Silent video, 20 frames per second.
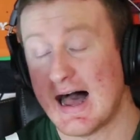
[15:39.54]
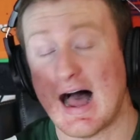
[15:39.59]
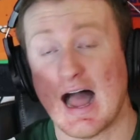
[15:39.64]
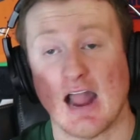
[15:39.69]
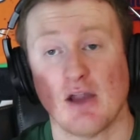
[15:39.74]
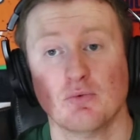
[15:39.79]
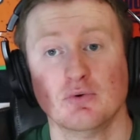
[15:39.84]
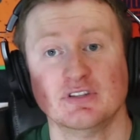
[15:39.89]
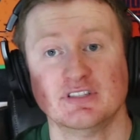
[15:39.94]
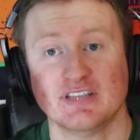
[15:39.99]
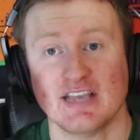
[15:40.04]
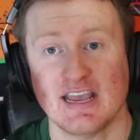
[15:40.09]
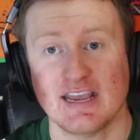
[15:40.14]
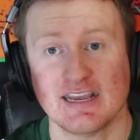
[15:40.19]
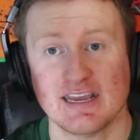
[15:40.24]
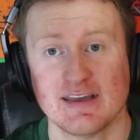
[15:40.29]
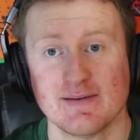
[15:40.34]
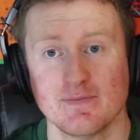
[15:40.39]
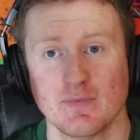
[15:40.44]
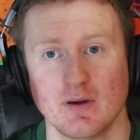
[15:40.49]
I would
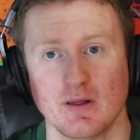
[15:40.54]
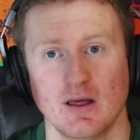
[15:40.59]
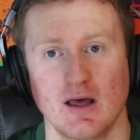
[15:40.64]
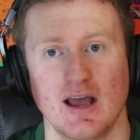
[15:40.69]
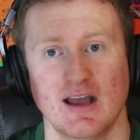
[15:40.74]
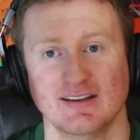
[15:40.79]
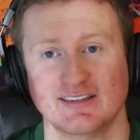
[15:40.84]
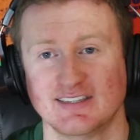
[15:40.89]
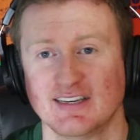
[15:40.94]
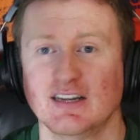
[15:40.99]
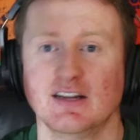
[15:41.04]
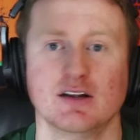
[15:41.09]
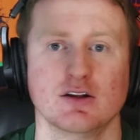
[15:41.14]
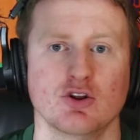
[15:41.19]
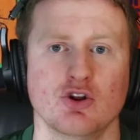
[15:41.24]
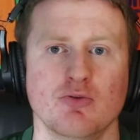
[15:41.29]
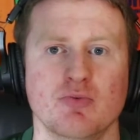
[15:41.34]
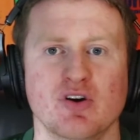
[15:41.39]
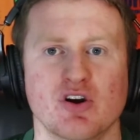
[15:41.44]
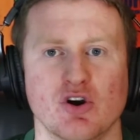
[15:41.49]
take him. I said it a
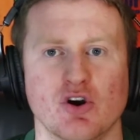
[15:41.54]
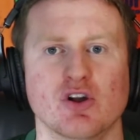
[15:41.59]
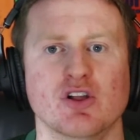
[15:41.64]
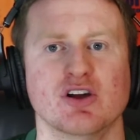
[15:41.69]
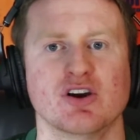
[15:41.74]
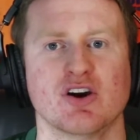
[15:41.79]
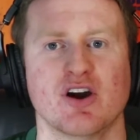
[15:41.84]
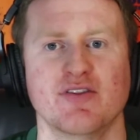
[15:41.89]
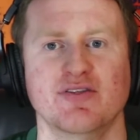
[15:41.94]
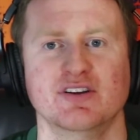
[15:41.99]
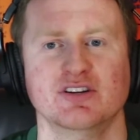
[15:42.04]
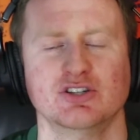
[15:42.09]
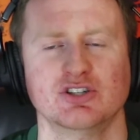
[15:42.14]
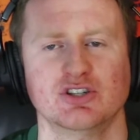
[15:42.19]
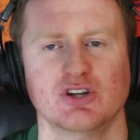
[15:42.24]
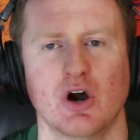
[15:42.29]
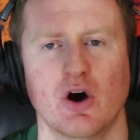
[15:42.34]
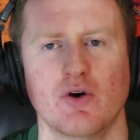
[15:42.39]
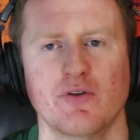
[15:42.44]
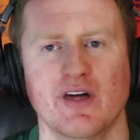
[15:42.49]
little bit earlier on this
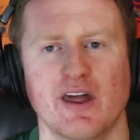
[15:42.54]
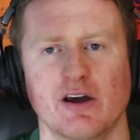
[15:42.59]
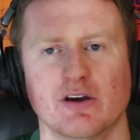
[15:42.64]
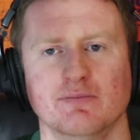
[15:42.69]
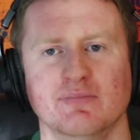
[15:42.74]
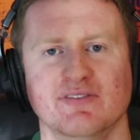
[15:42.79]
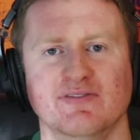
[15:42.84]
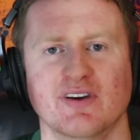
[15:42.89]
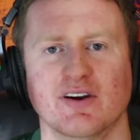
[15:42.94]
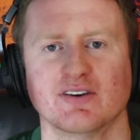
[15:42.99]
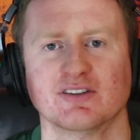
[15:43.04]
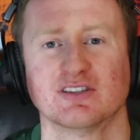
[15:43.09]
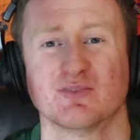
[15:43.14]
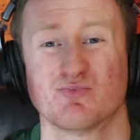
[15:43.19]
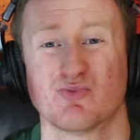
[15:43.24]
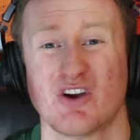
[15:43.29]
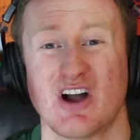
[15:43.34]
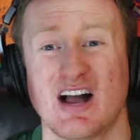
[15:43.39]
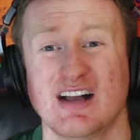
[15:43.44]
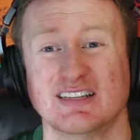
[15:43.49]
show that I would be very
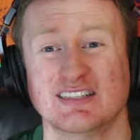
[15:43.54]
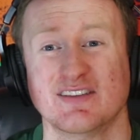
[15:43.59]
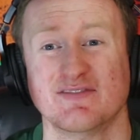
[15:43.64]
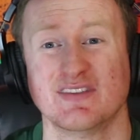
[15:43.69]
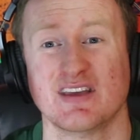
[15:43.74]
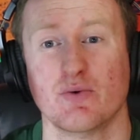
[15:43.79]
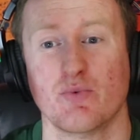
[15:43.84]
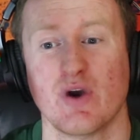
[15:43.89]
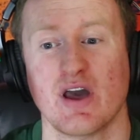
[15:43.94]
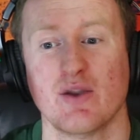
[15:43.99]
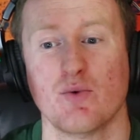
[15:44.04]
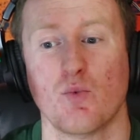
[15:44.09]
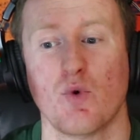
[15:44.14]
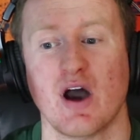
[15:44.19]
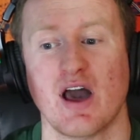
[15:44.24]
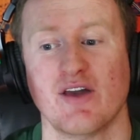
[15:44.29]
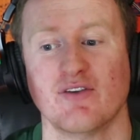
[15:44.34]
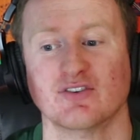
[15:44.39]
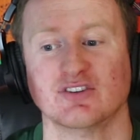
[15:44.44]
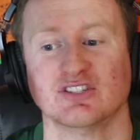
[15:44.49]
surprised if they went
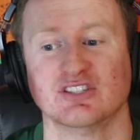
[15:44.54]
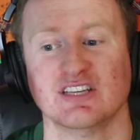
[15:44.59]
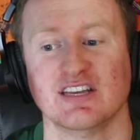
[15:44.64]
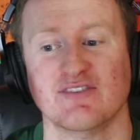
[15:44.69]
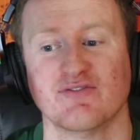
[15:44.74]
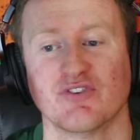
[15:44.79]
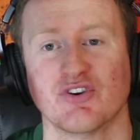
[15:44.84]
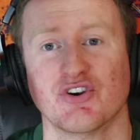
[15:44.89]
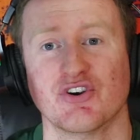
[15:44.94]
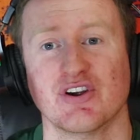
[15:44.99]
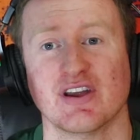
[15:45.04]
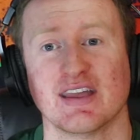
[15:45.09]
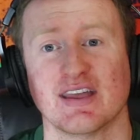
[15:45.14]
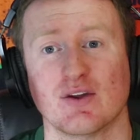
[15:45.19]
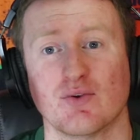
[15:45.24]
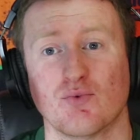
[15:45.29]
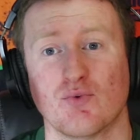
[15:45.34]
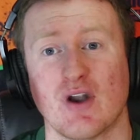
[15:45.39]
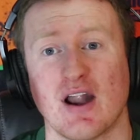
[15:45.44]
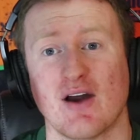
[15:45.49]
wide receiver
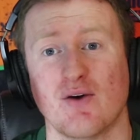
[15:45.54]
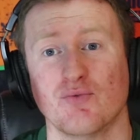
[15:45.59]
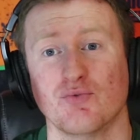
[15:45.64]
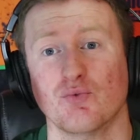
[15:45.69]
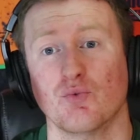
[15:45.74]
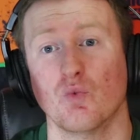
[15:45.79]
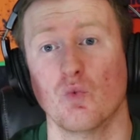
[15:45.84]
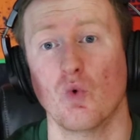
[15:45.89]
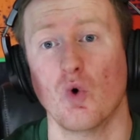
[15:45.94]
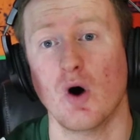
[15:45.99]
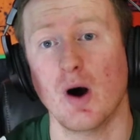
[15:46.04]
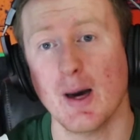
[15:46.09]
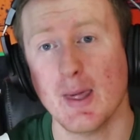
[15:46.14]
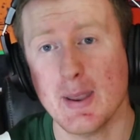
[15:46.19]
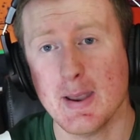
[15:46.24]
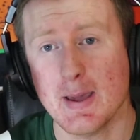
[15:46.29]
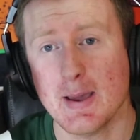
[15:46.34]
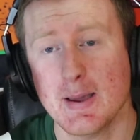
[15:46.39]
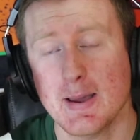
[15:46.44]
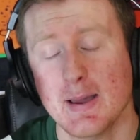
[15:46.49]
in round
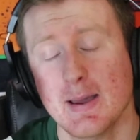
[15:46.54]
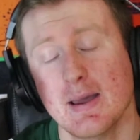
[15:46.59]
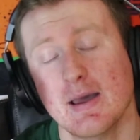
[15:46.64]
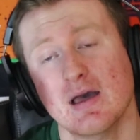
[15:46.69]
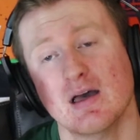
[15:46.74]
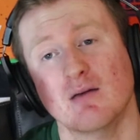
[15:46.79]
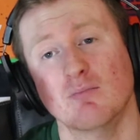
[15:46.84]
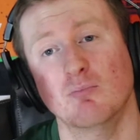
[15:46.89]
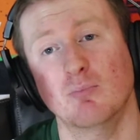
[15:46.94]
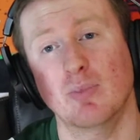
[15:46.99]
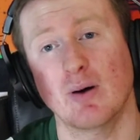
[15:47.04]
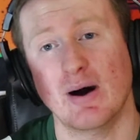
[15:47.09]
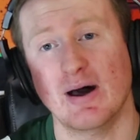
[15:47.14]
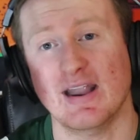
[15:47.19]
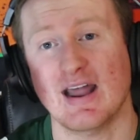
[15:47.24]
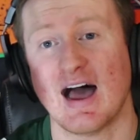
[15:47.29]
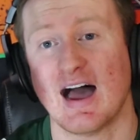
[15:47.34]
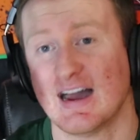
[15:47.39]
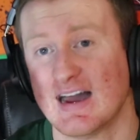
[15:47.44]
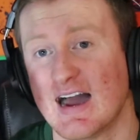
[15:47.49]
one,
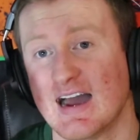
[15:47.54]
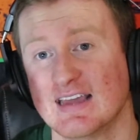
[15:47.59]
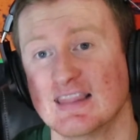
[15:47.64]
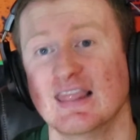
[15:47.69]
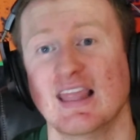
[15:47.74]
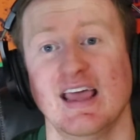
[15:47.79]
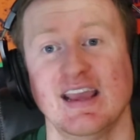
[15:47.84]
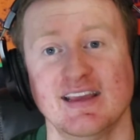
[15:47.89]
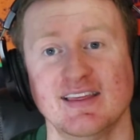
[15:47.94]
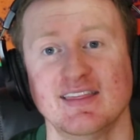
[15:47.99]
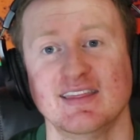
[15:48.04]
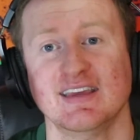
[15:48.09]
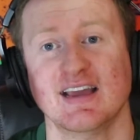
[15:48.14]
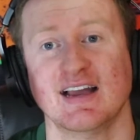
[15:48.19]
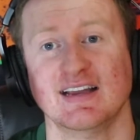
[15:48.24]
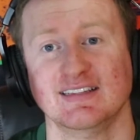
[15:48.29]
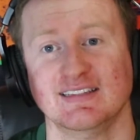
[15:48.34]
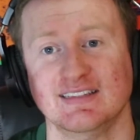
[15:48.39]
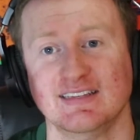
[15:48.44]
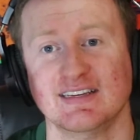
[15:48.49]
but I like the
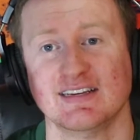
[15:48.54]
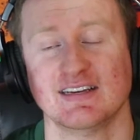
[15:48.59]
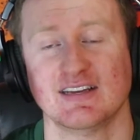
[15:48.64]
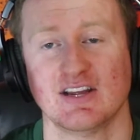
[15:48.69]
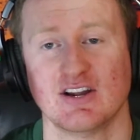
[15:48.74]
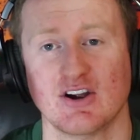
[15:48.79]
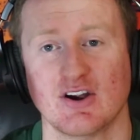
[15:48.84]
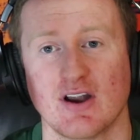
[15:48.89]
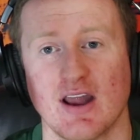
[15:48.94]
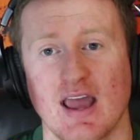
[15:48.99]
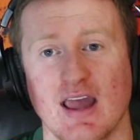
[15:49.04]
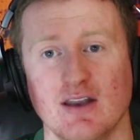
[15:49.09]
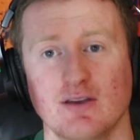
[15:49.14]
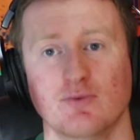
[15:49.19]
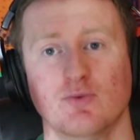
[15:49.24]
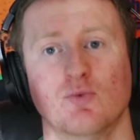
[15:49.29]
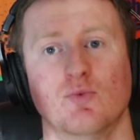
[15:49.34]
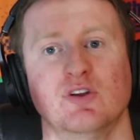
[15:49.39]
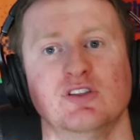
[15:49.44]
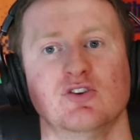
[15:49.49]
idea here.
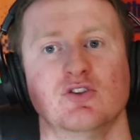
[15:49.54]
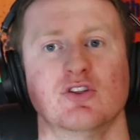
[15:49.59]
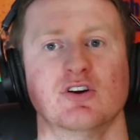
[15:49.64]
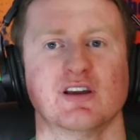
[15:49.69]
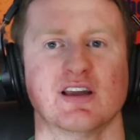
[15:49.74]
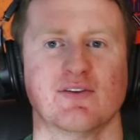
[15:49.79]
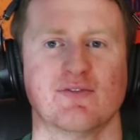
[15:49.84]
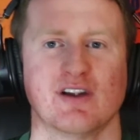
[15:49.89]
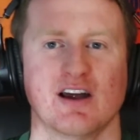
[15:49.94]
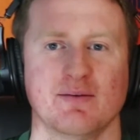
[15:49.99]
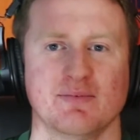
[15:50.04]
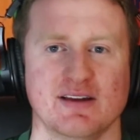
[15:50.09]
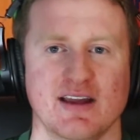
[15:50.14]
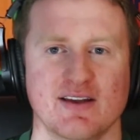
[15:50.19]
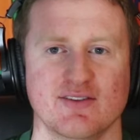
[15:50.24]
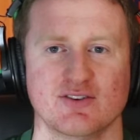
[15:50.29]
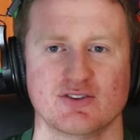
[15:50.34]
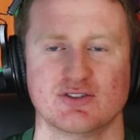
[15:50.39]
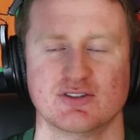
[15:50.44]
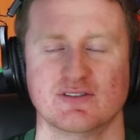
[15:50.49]
And when you look at Robby
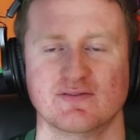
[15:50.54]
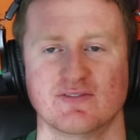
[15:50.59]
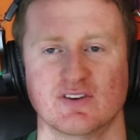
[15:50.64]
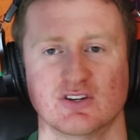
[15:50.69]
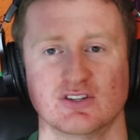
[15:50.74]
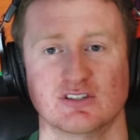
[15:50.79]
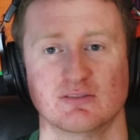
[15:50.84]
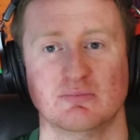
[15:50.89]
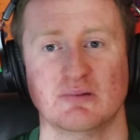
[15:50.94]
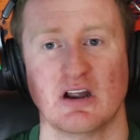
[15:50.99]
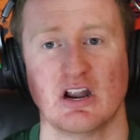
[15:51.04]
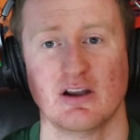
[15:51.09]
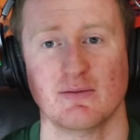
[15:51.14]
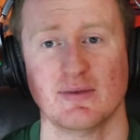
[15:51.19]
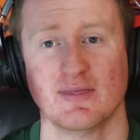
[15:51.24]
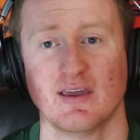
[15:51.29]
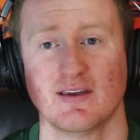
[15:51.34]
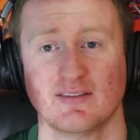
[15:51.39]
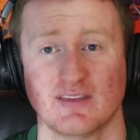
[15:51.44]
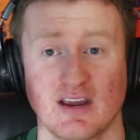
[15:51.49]
Anderson versus
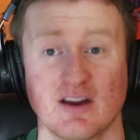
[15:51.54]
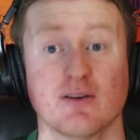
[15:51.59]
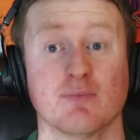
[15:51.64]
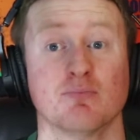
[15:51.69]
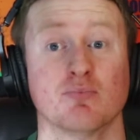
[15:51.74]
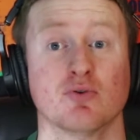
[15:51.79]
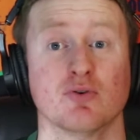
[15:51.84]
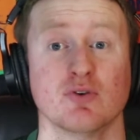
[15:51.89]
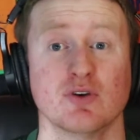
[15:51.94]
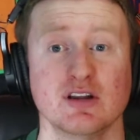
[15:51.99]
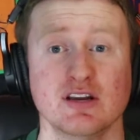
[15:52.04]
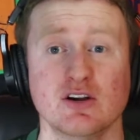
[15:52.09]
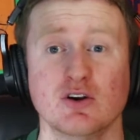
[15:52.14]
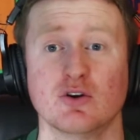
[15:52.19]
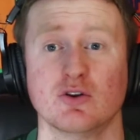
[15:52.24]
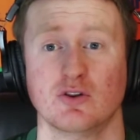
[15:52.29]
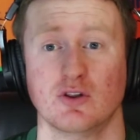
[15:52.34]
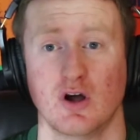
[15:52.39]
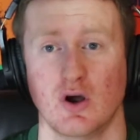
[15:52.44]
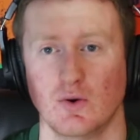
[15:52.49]
Perriman, they're pretty
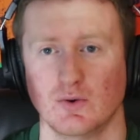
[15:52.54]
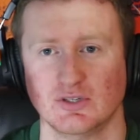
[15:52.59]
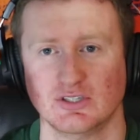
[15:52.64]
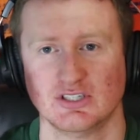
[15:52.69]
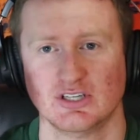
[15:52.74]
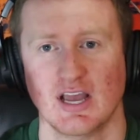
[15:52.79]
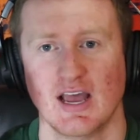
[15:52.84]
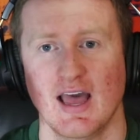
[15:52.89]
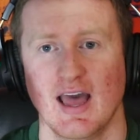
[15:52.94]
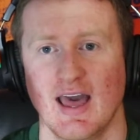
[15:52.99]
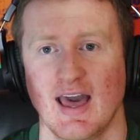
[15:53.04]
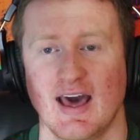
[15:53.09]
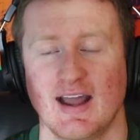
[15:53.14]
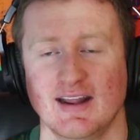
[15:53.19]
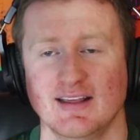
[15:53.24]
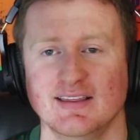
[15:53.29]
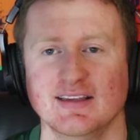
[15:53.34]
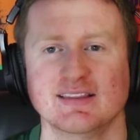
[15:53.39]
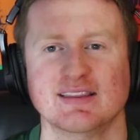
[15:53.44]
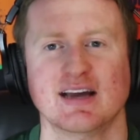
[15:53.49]
close.
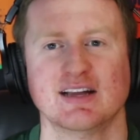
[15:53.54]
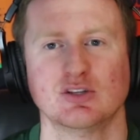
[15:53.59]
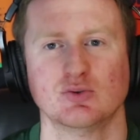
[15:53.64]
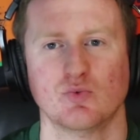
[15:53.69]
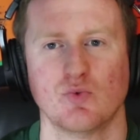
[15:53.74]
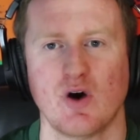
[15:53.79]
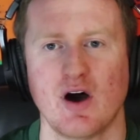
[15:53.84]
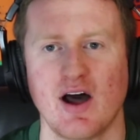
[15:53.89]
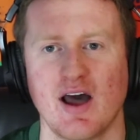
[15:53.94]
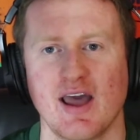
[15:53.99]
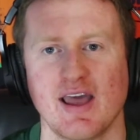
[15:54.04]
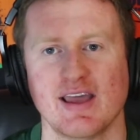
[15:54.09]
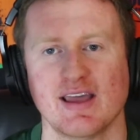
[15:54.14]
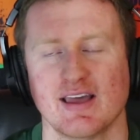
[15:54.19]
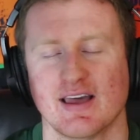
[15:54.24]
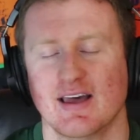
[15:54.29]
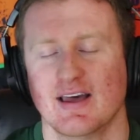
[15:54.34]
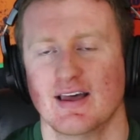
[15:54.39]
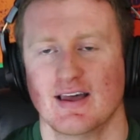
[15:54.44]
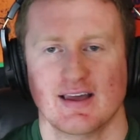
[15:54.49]
And I think that's
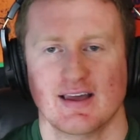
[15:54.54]
why